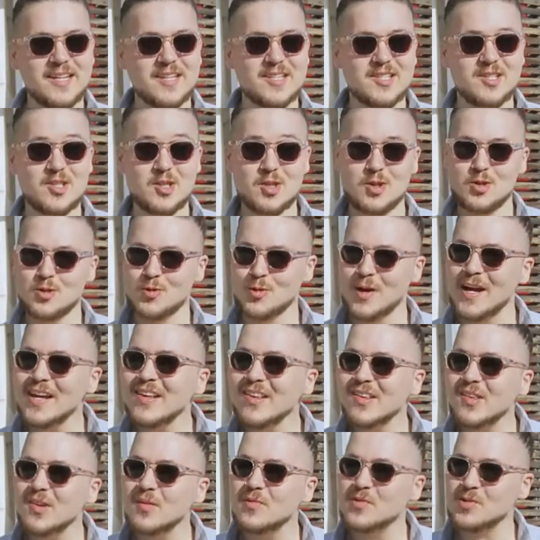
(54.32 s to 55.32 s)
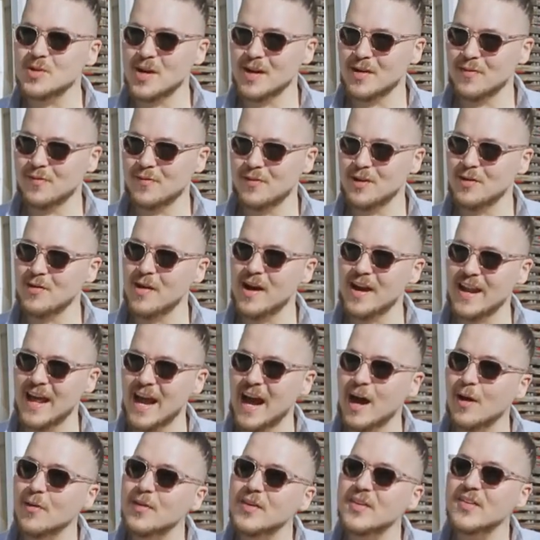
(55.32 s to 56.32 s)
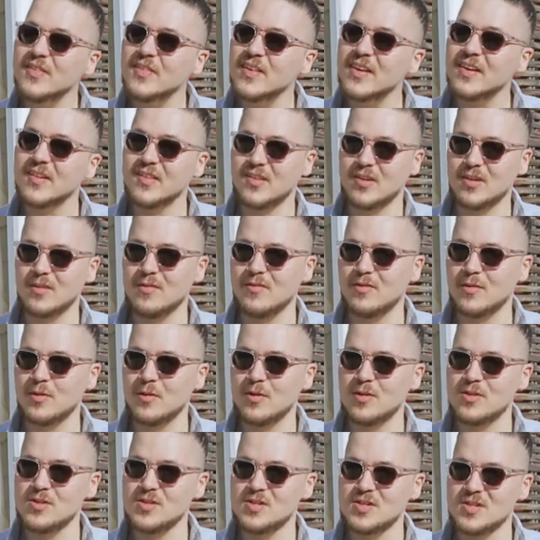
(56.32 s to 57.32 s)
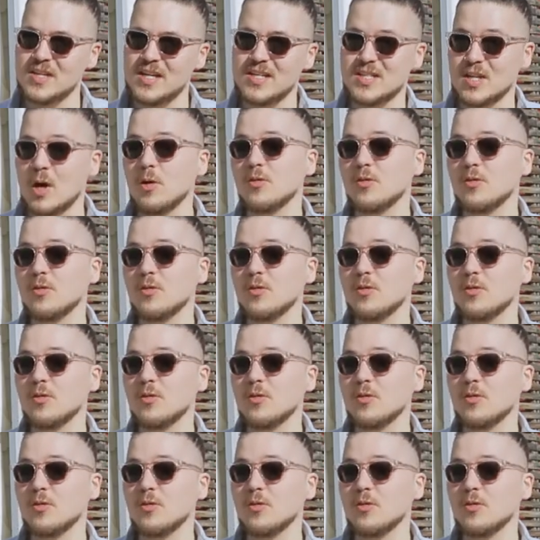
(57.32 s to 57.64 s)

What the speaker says: stress of trying to figure out how these things converge is